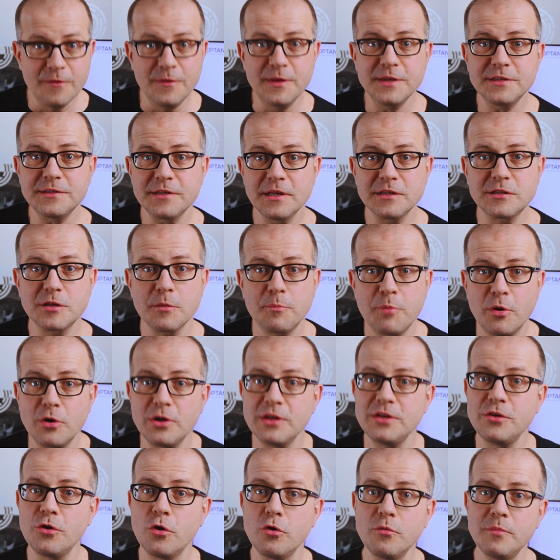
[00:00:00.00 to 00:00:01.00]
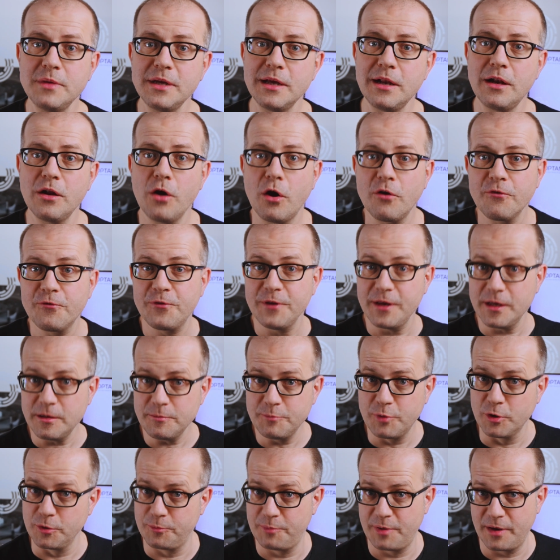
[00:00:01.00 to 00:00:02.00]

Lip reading: this is a polynomial of the input